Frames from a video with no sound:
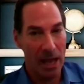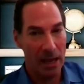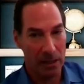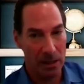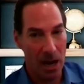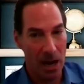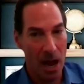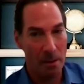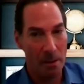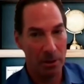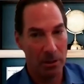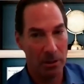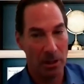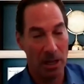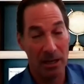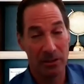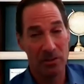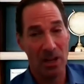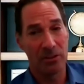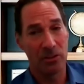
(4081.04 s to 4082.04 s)
economically,
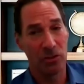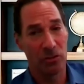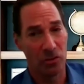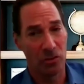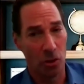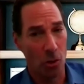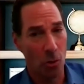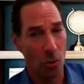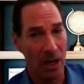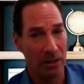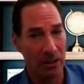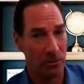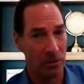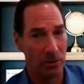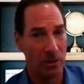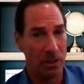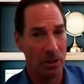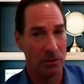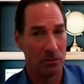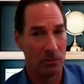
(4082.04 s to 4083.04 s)
it's not just the U.S.
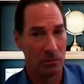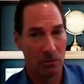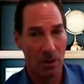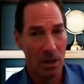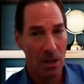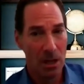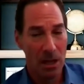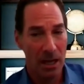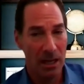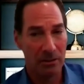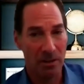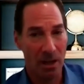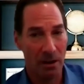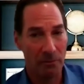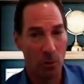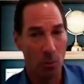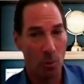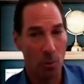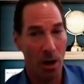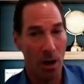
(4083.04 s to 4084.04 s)
It, it's it's
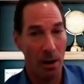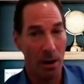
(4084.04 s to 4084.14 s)
everywhere.